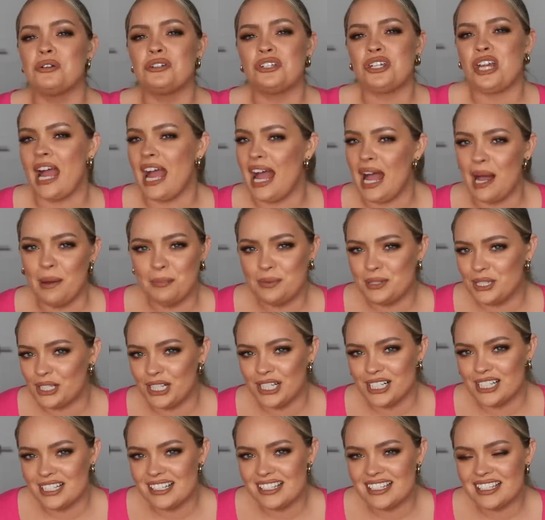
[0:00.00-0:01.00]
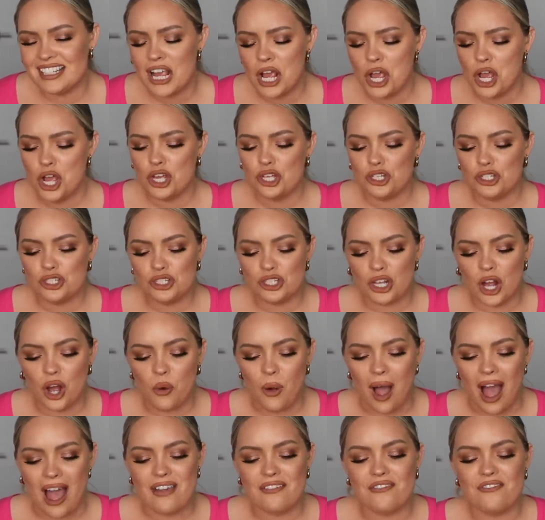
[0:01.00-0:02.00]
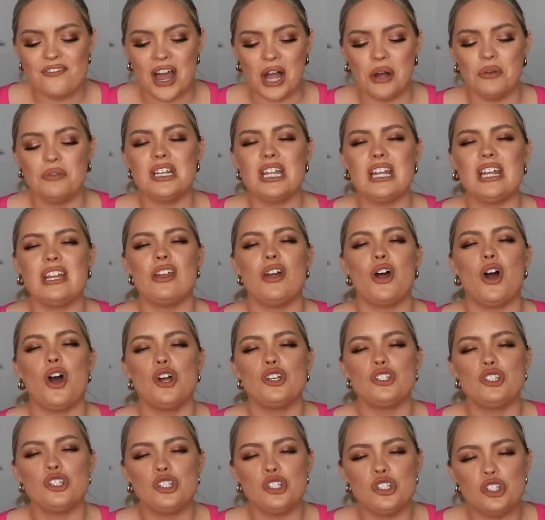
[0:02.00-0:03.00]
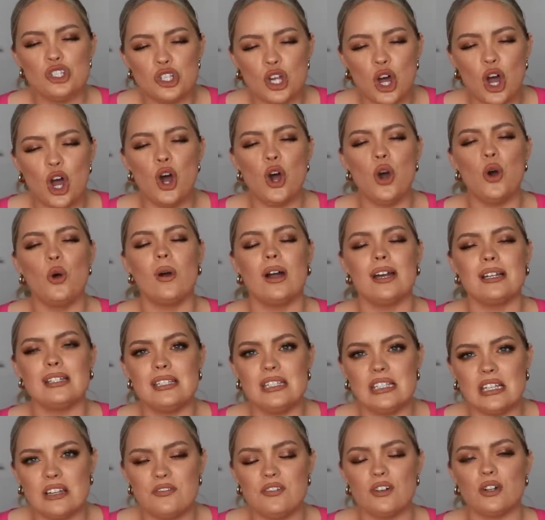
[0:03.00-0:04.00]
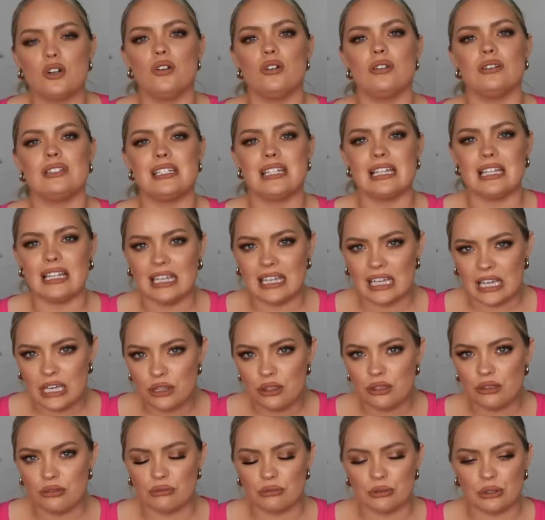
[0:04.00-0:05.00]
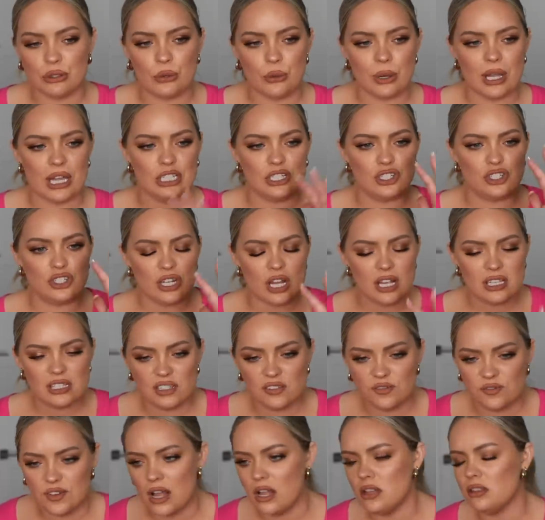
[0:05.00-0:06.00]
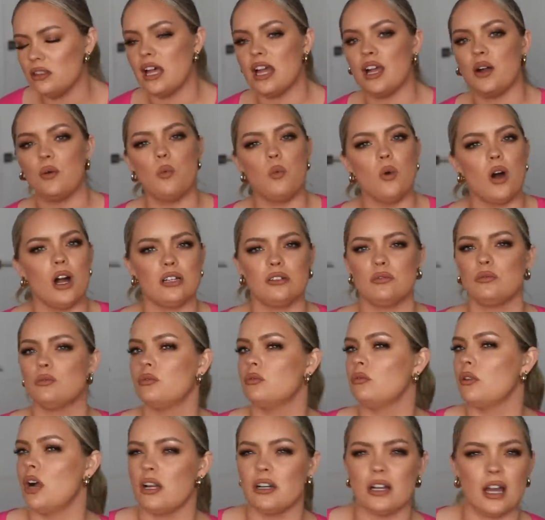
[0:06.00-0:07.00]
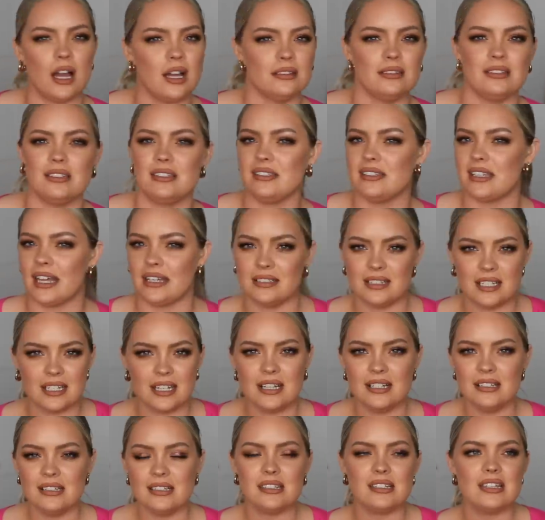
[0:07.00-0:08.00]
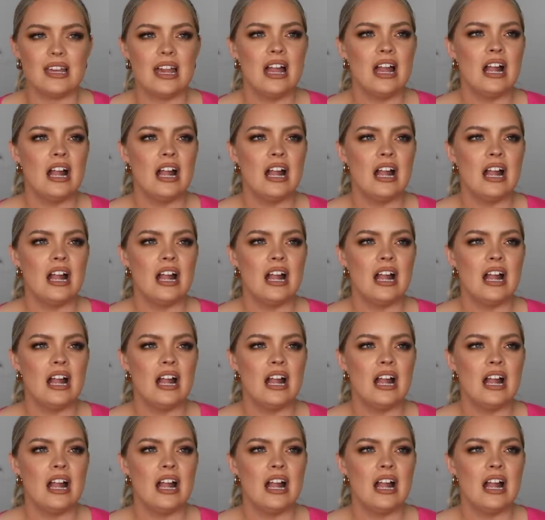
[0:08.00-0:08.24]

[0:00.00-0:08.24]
chapters. So I found it so difficult to get through. It just felt like one run on sentence.